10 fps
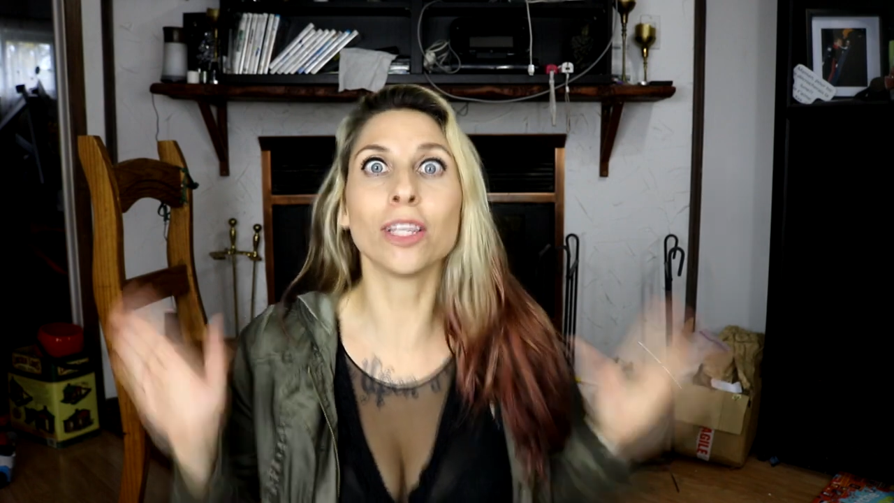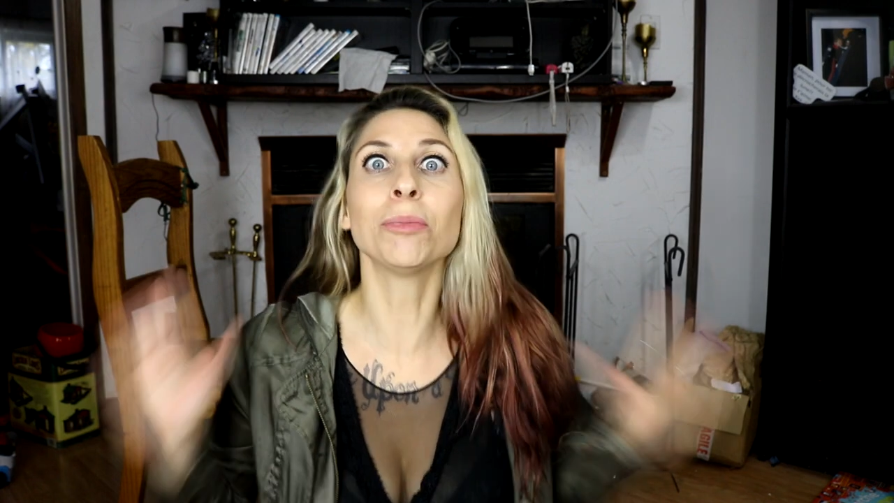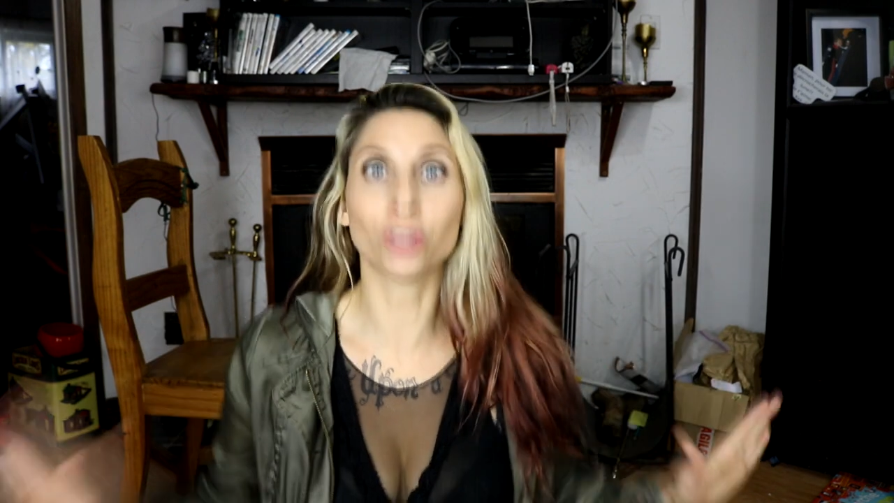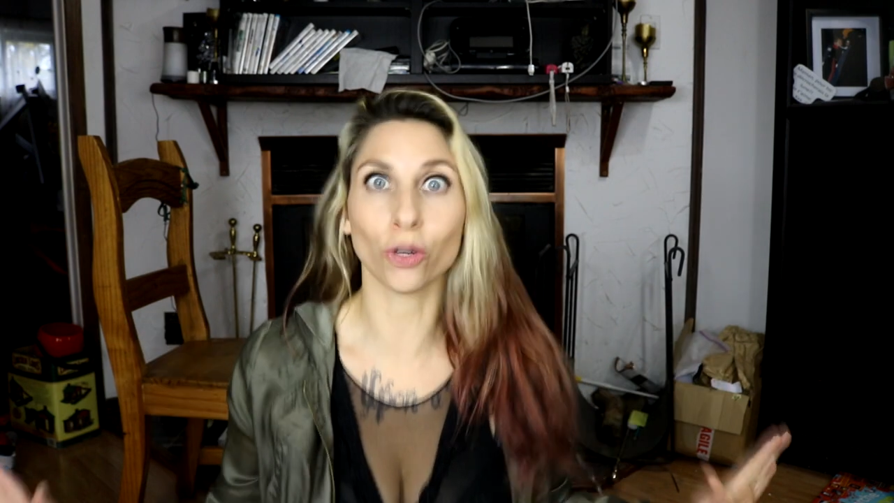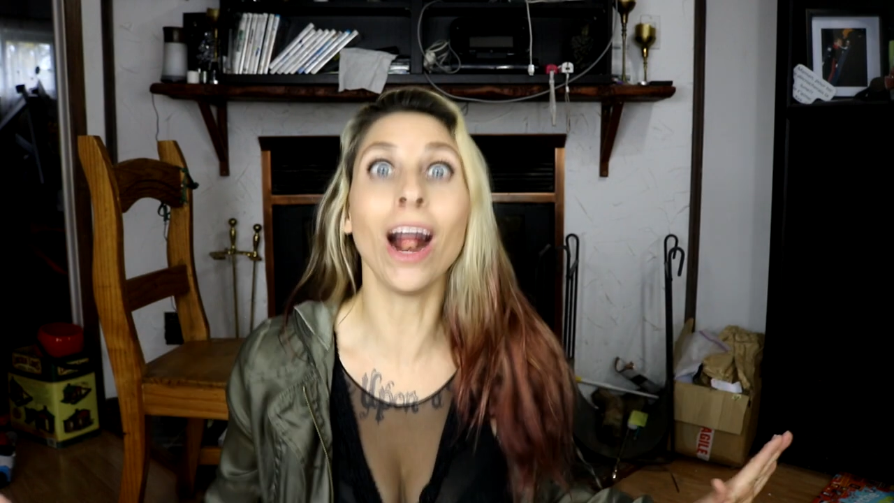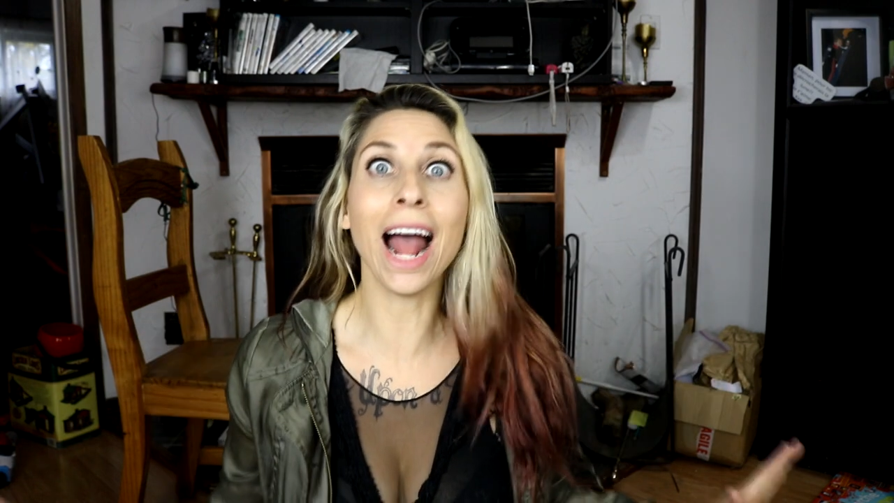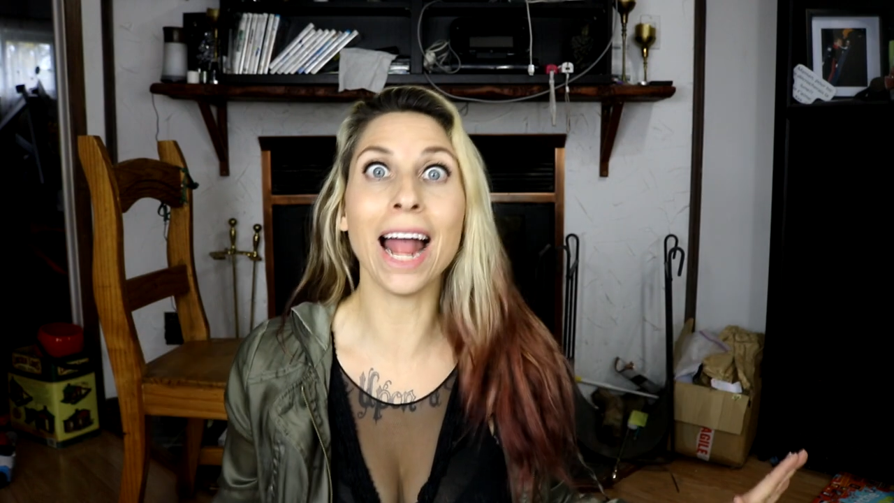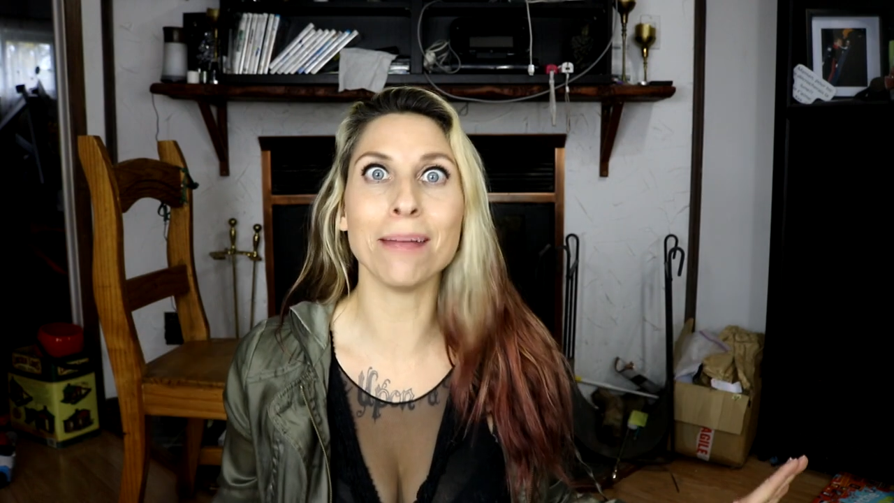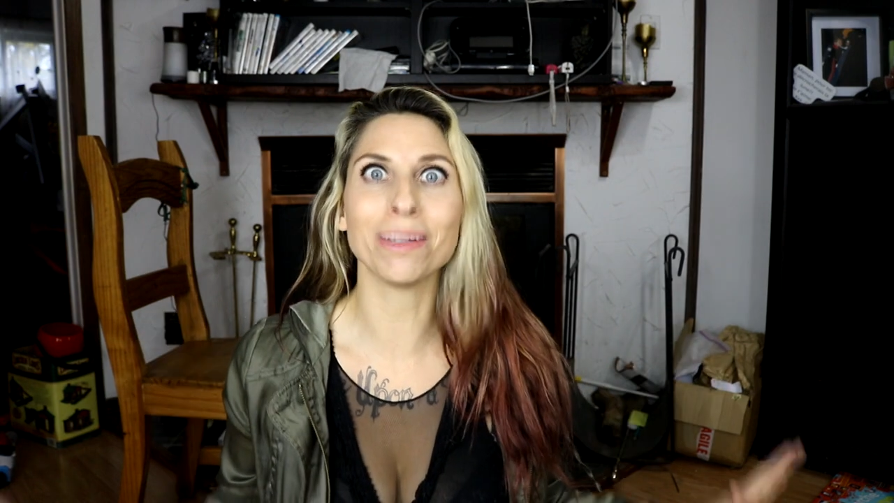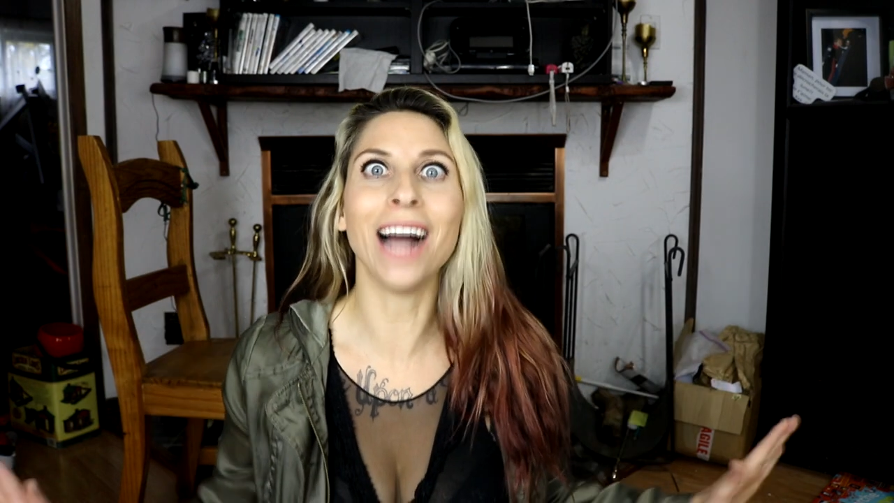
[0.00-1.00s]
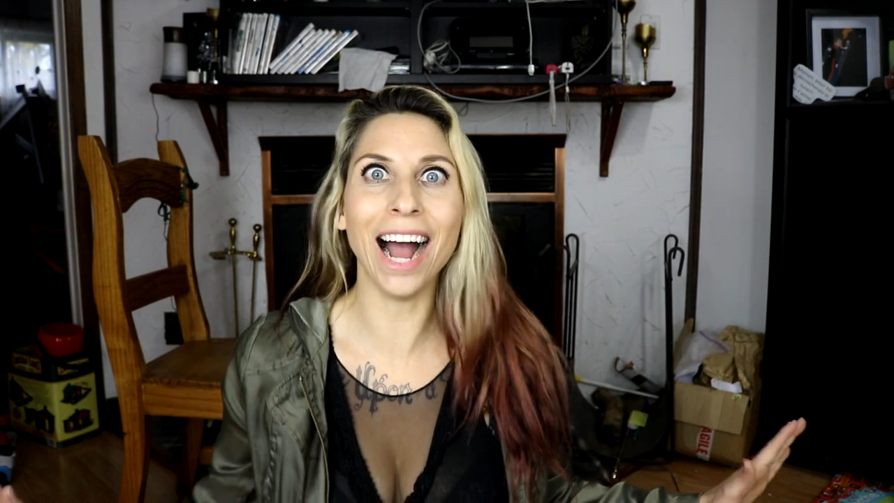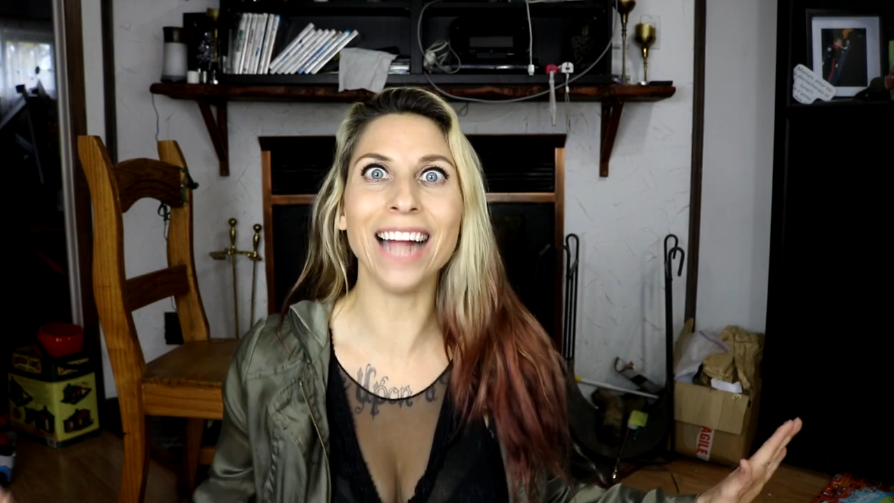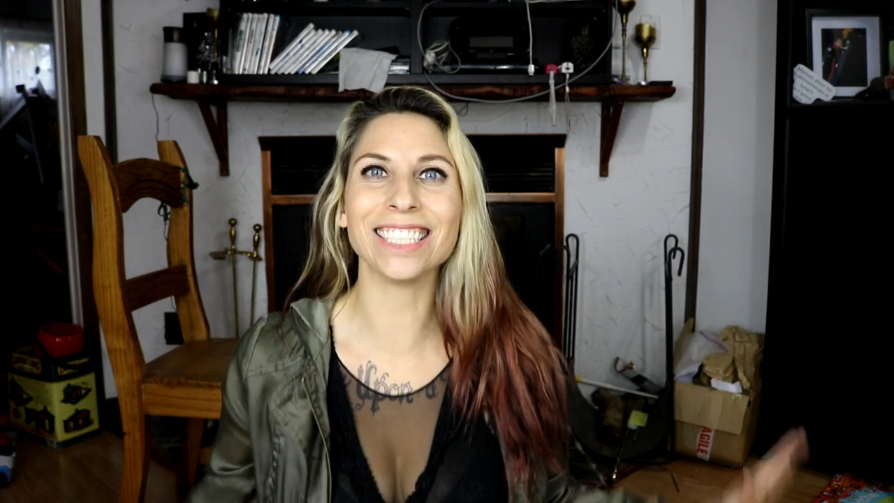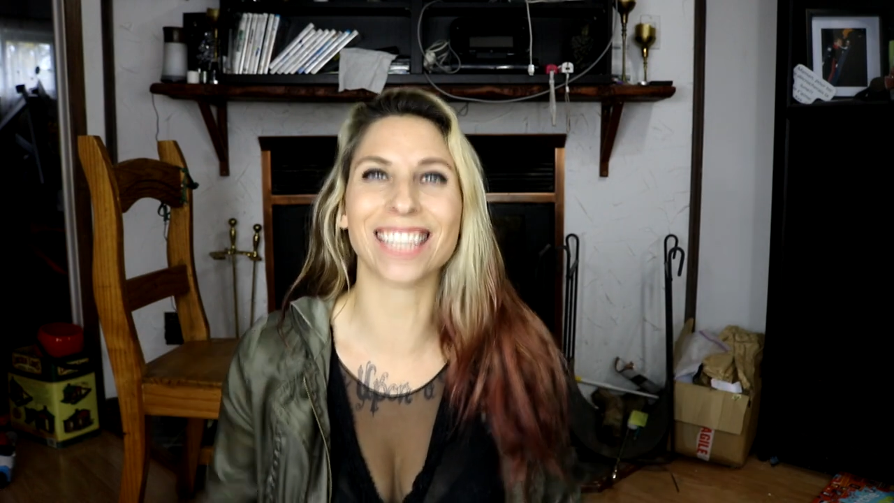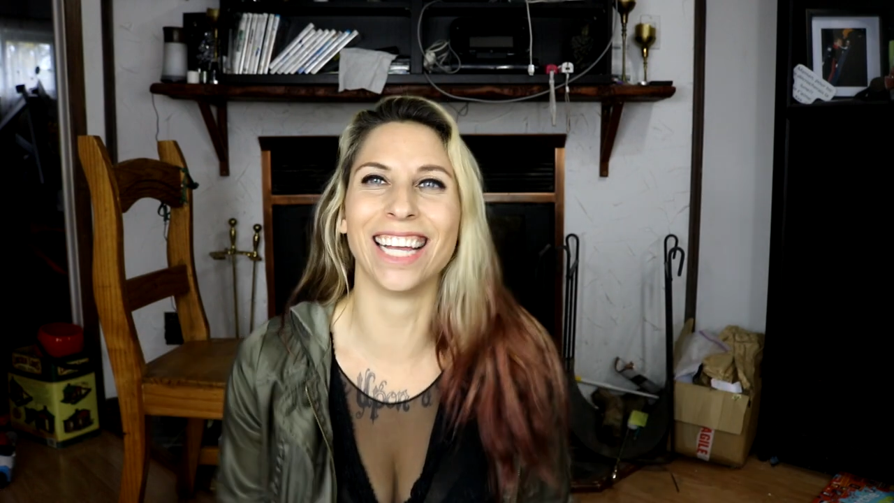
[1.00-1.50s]
Subscribe,
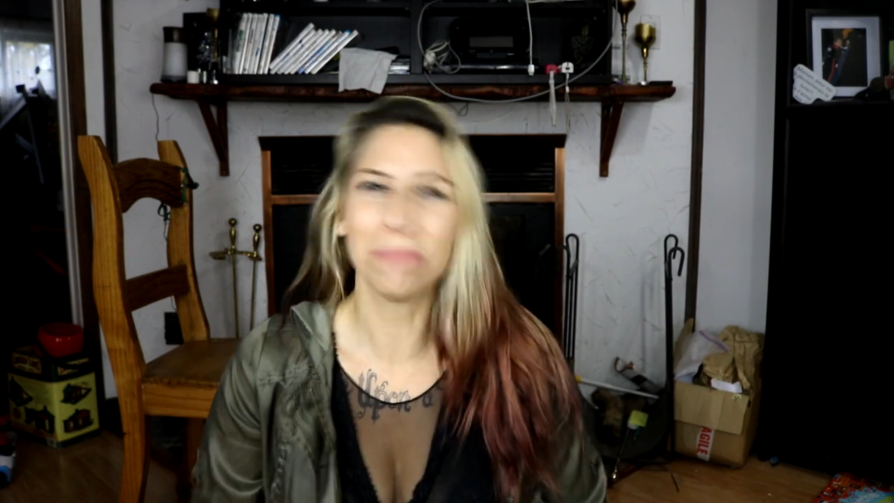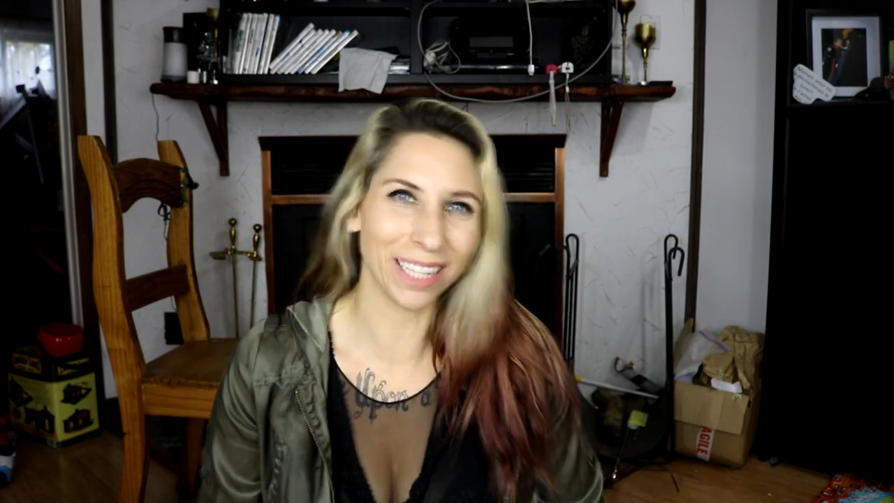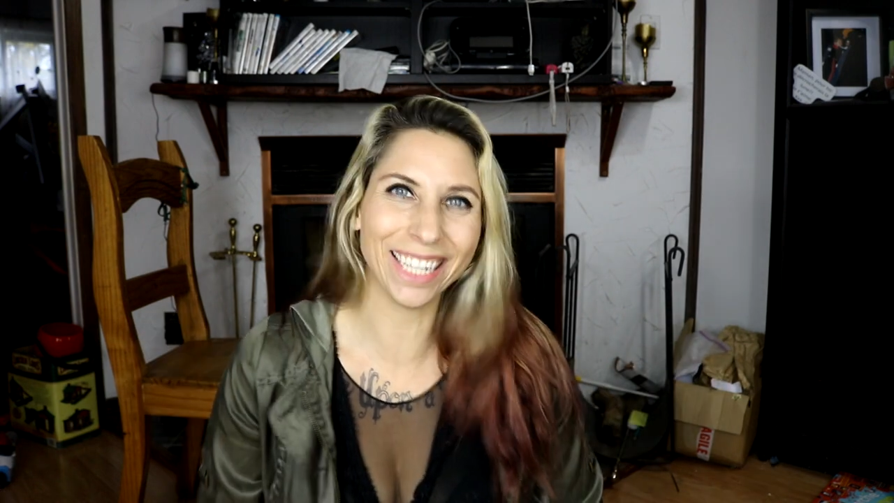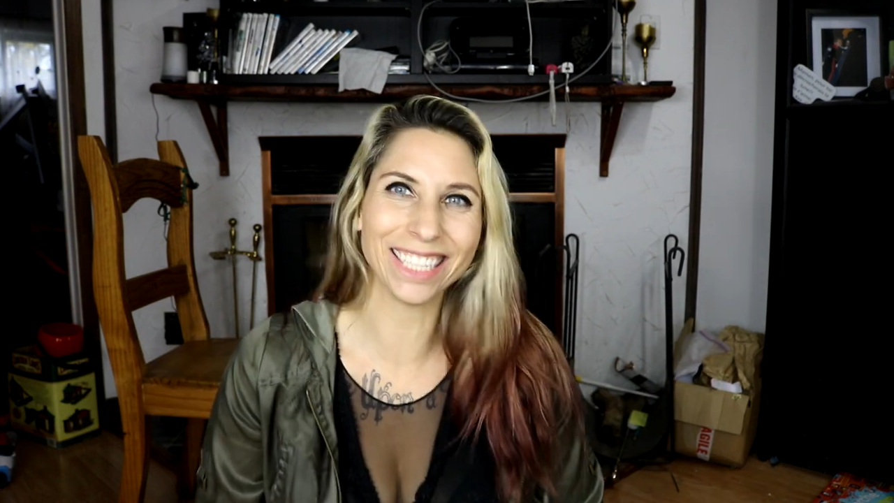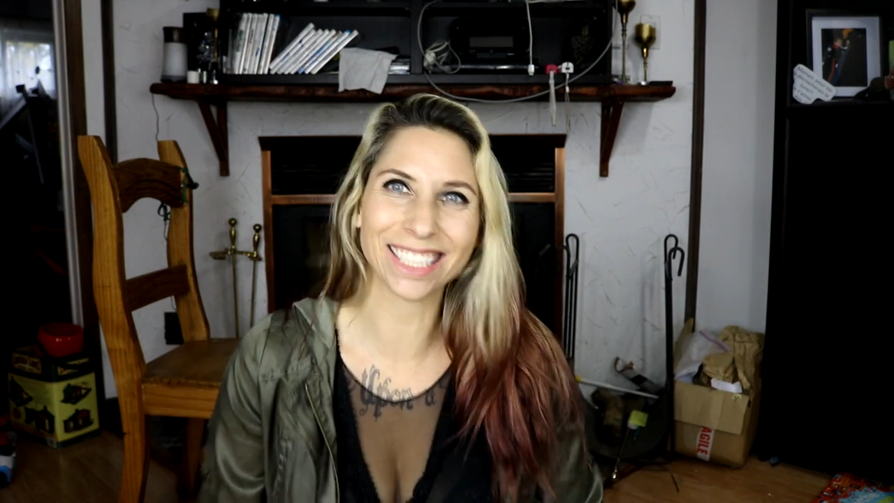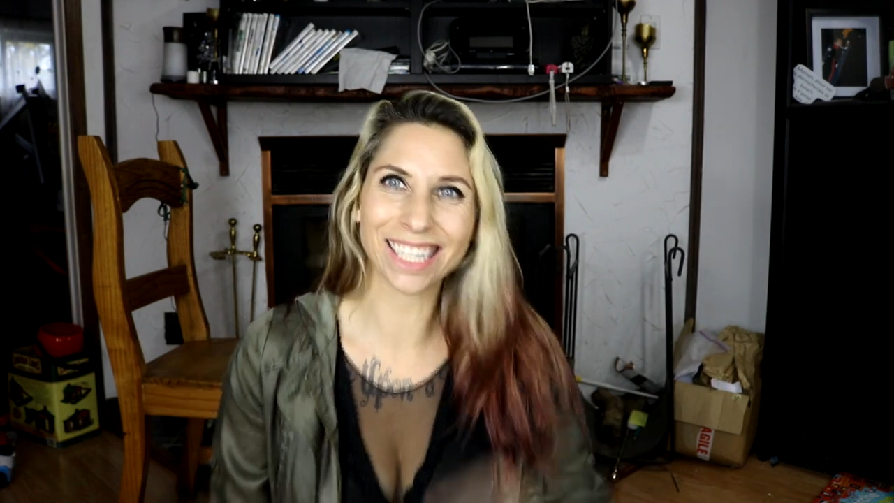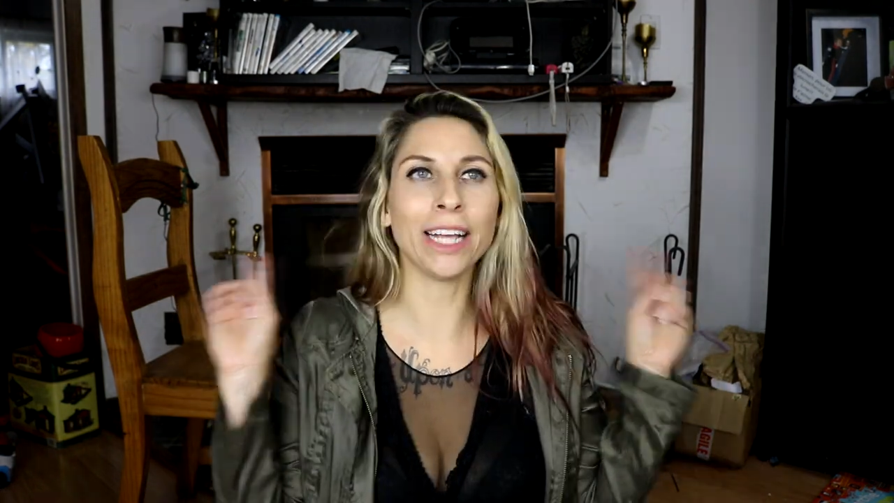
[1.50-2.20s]
guys, please.